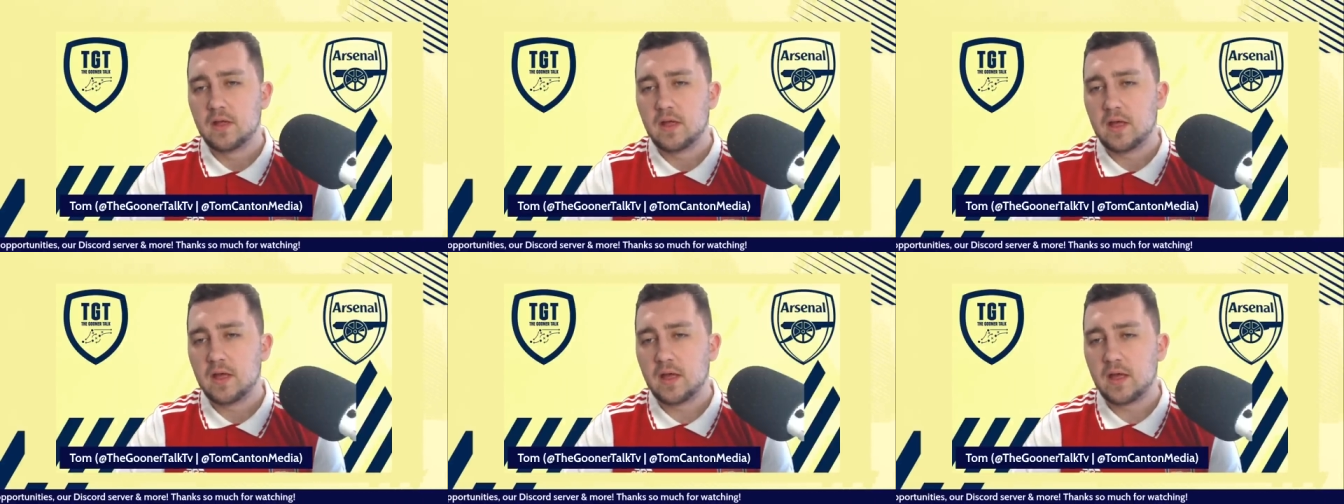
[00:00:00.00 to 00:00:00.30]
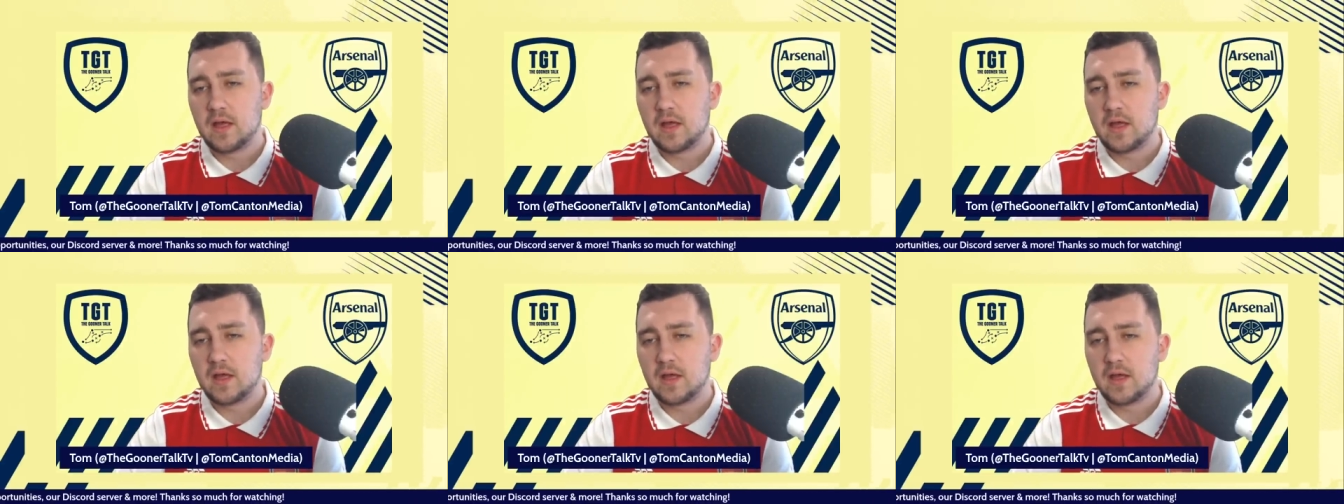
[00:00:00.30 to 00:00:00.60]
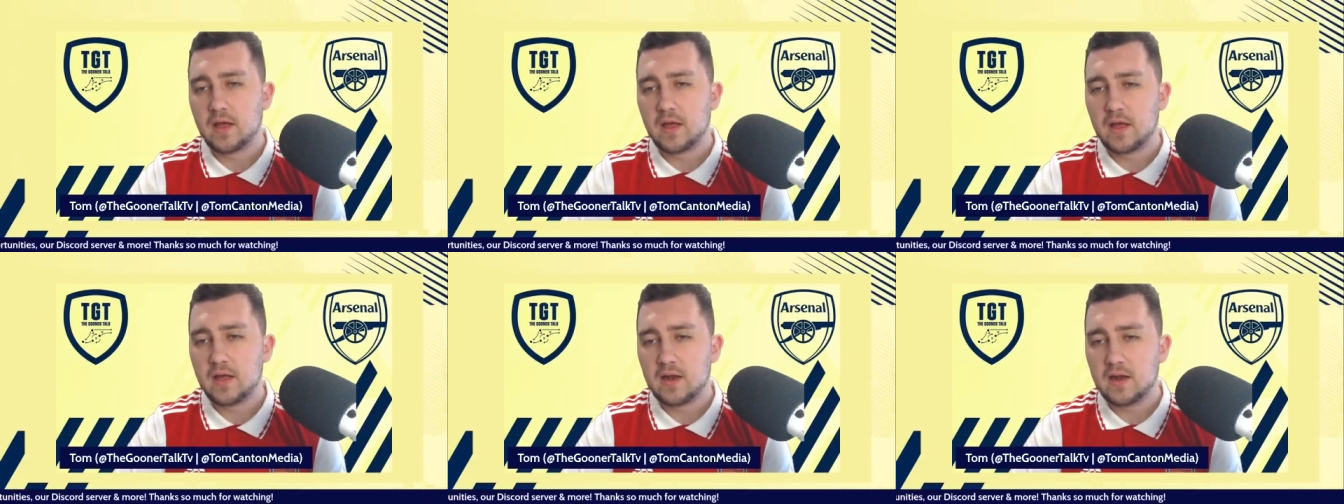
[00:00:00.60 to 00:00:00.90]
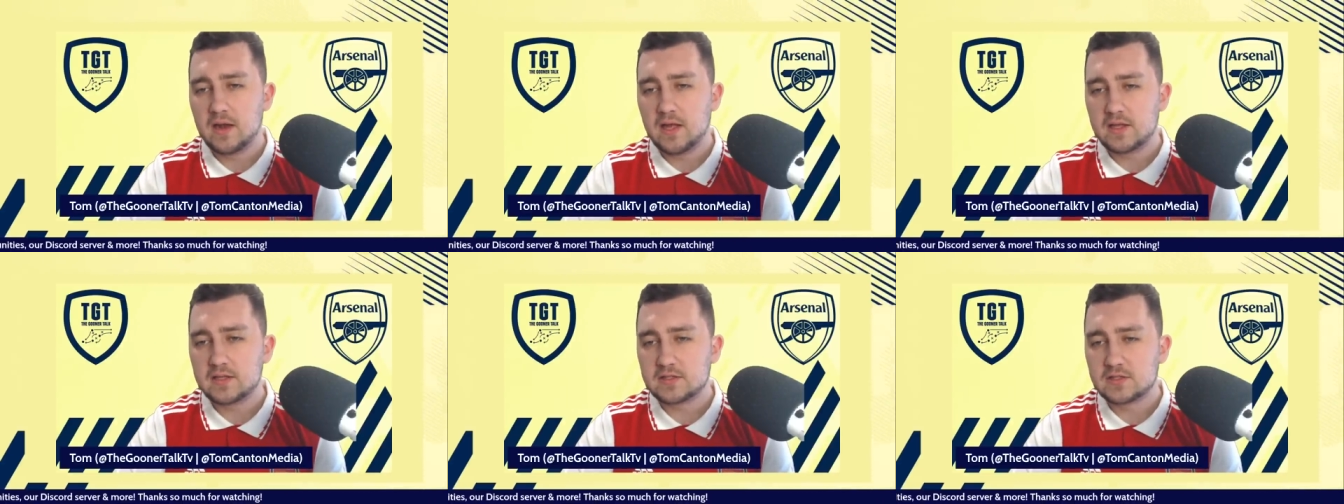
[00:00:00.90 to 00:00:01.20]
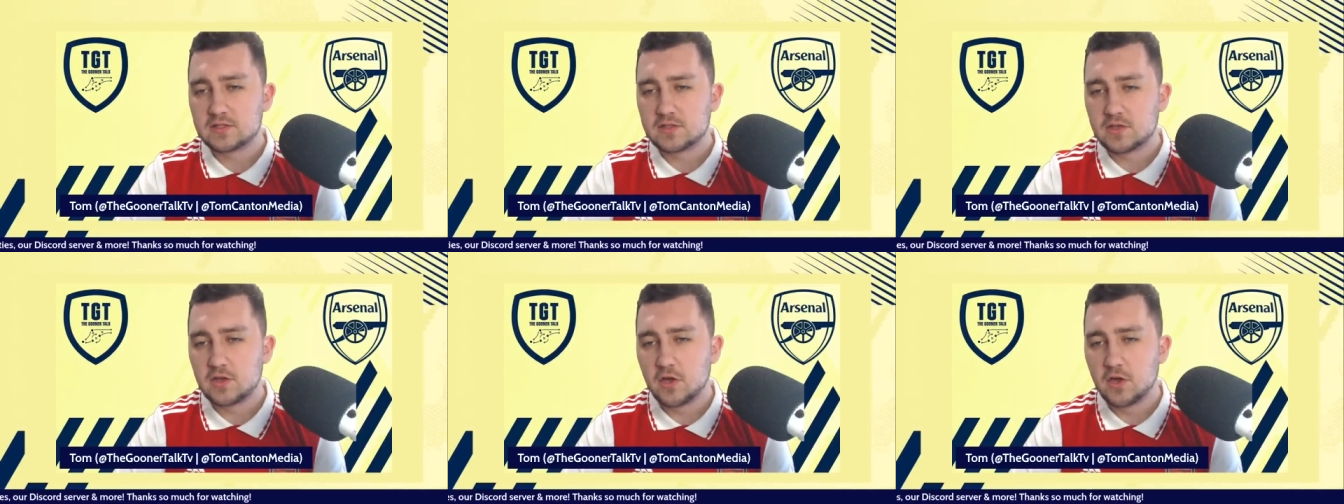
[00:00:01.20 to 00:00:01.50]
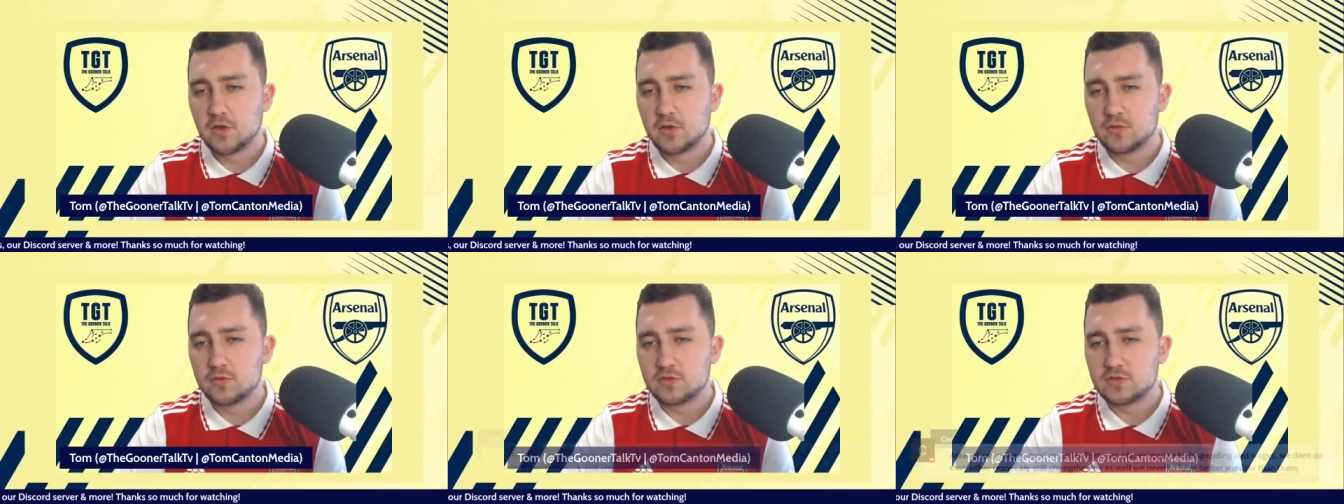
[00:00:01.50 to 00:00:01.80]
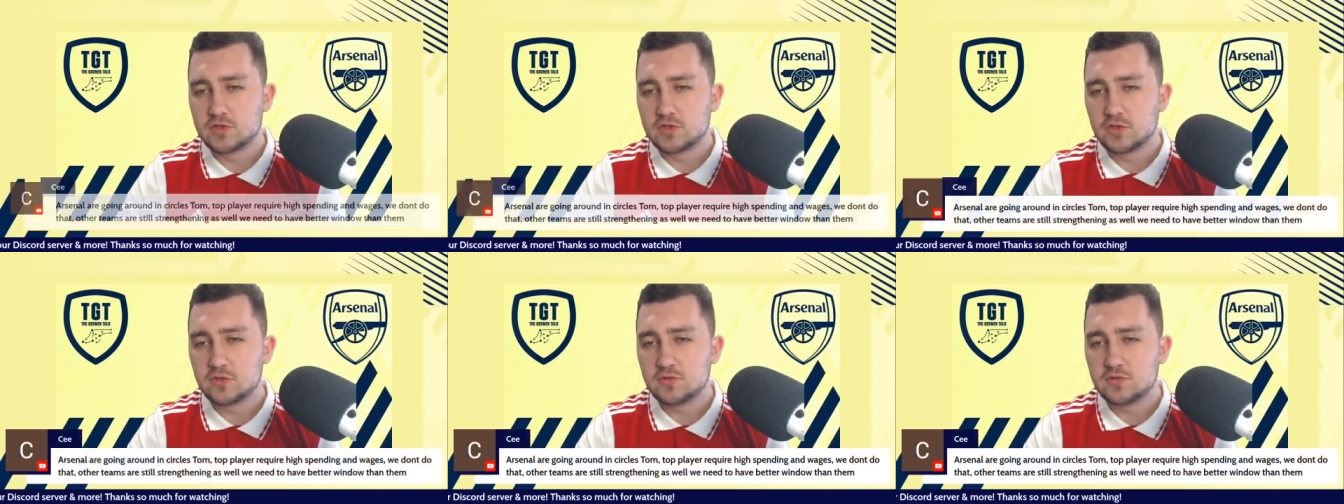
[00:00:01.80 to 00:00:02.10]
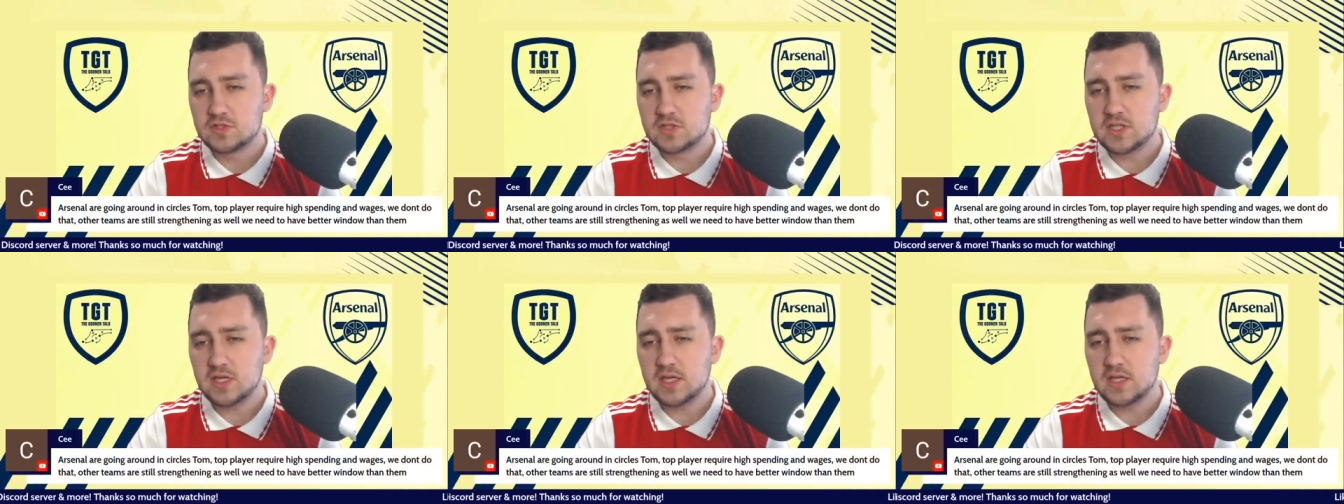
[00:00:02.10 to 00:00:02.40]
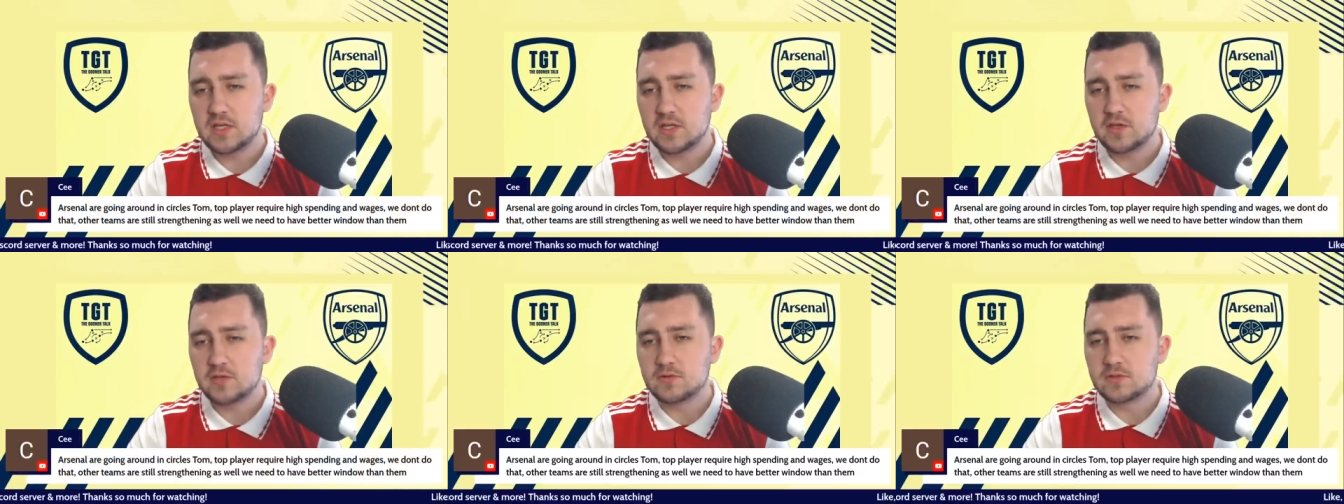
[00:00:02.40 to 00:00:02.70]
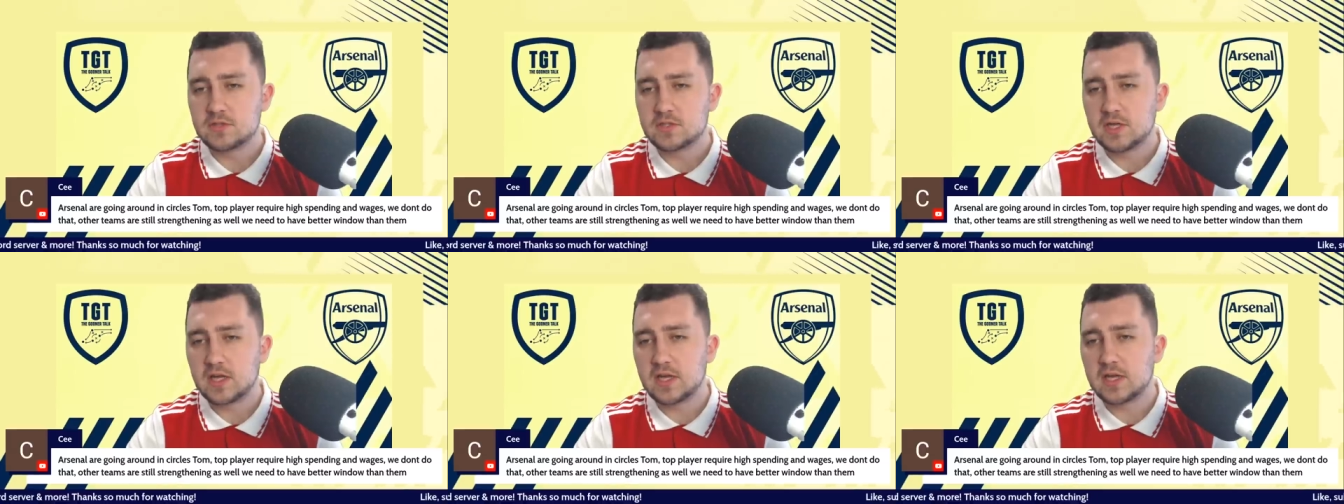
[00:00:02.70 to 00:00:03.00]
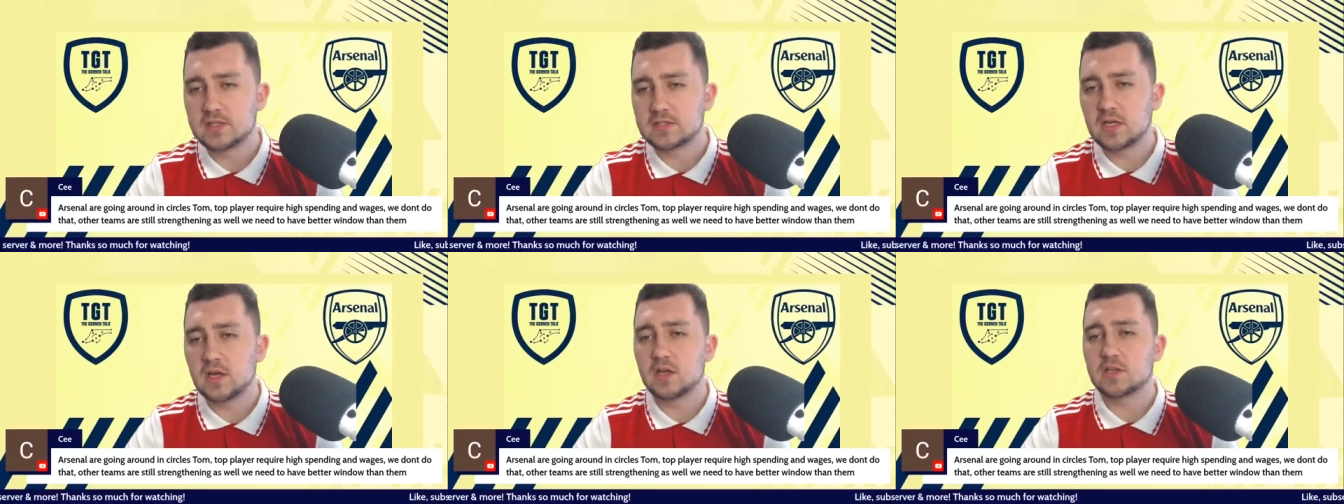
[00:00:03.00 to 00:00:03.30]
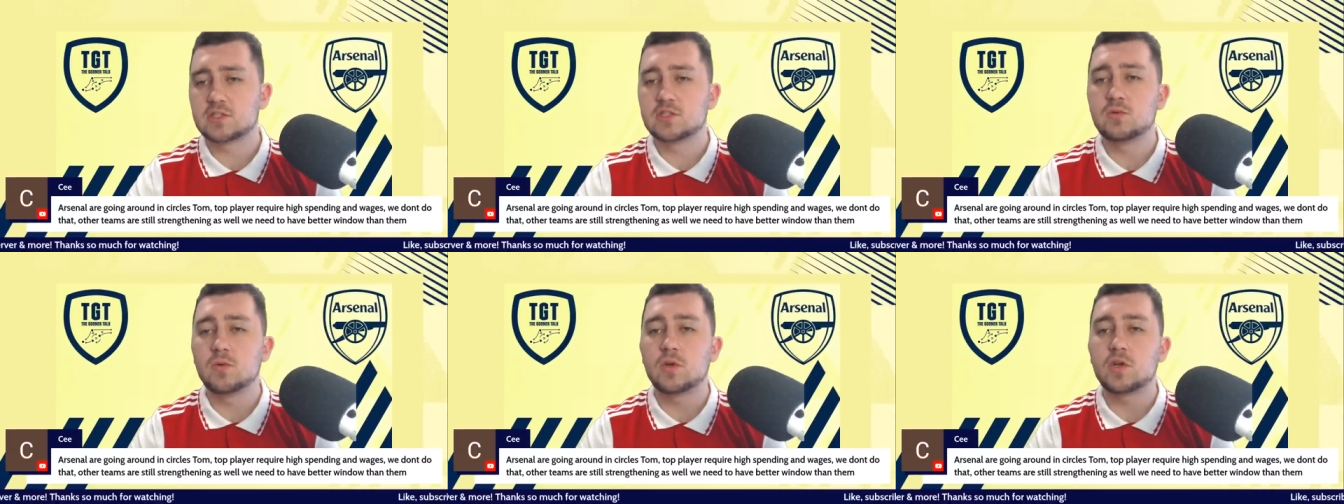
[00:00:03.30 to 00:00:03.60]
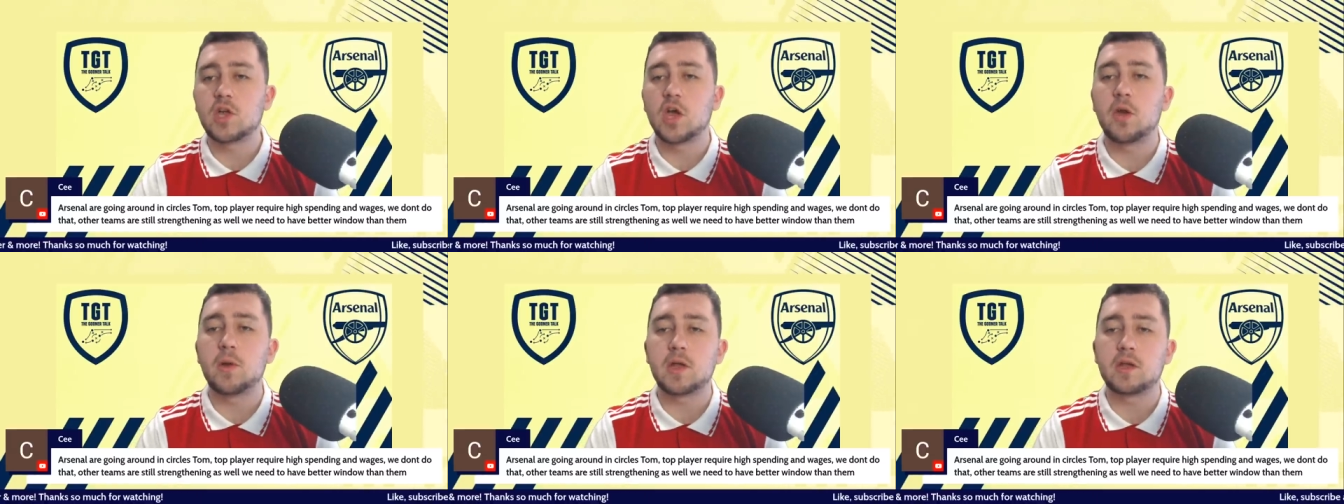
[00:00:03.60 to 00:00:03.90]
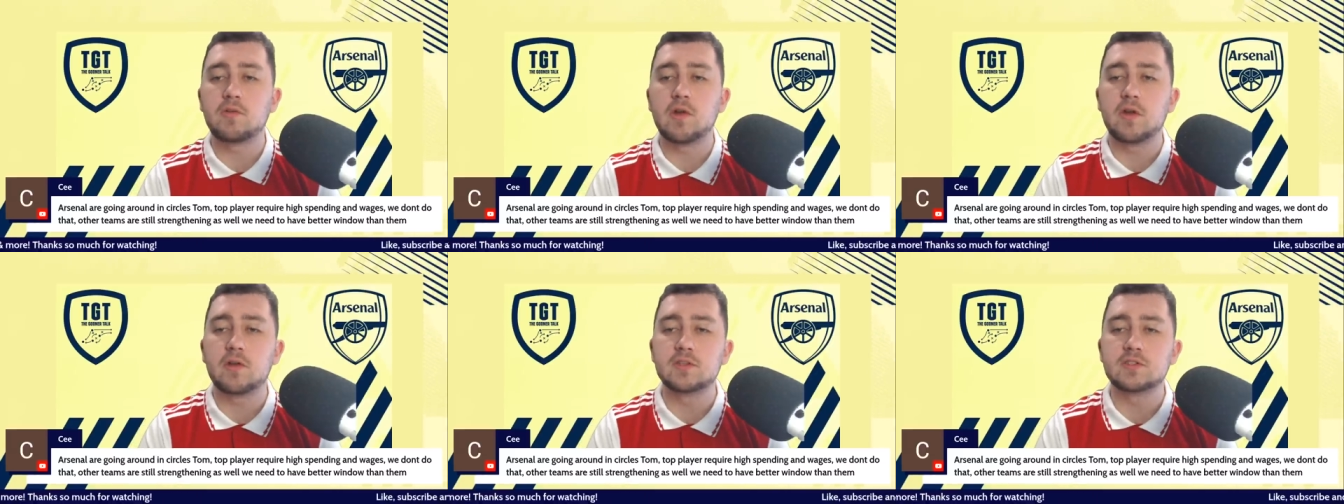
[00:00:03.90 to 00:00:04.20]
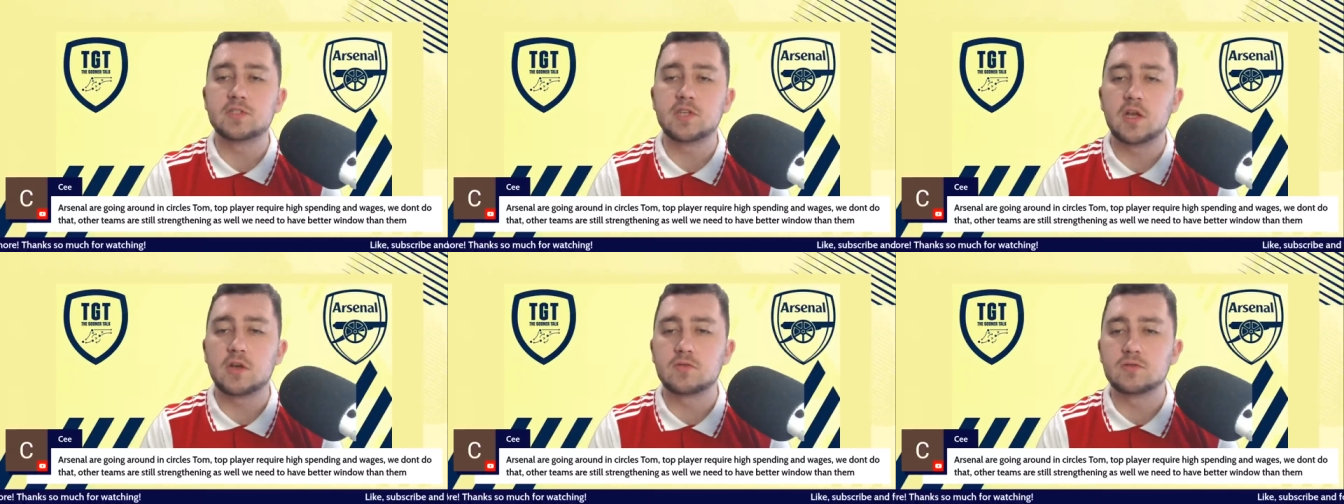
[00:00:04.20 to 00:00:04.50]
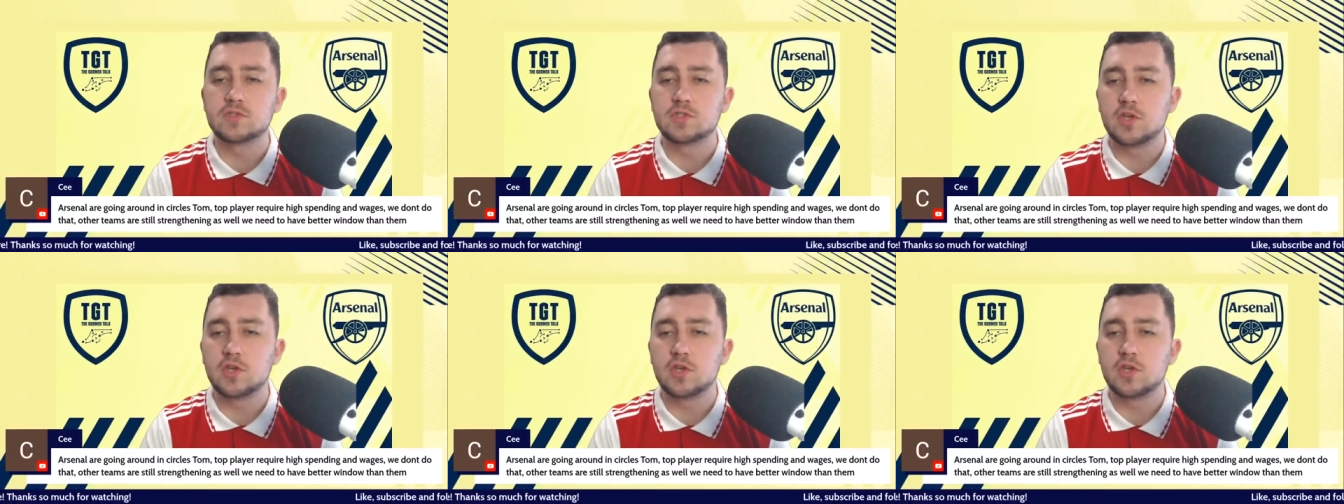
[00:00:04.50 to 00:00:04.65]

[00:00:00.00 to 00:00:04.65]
Uh, let's go to C, who says Arsenal are going around in circles.